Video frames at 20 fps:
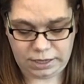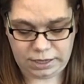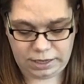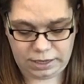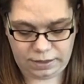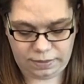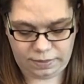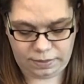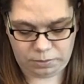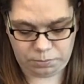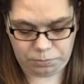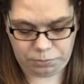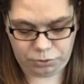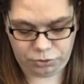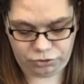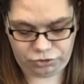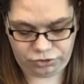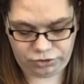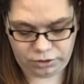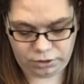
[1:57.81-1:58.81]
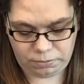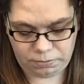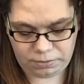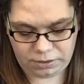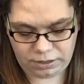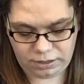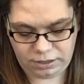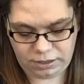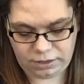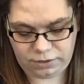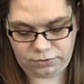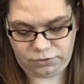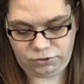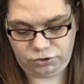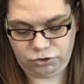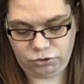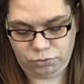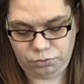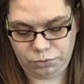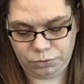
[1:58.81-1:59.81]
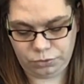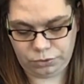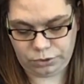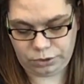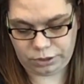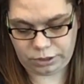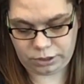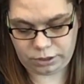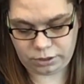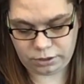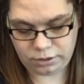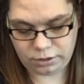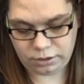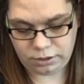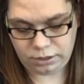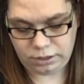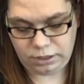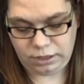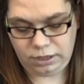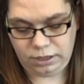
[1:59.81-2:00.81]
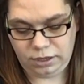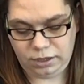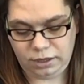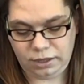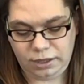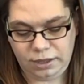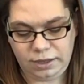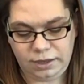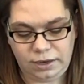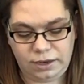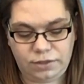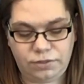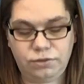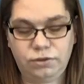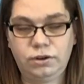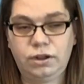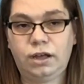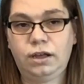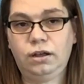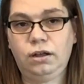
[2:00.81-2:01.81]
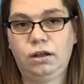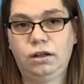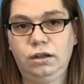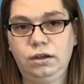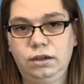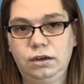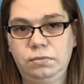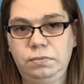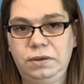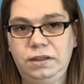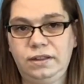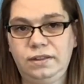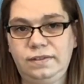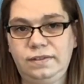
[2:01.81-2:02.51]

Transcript: and then push them against your ruler. Now they're not all going to be the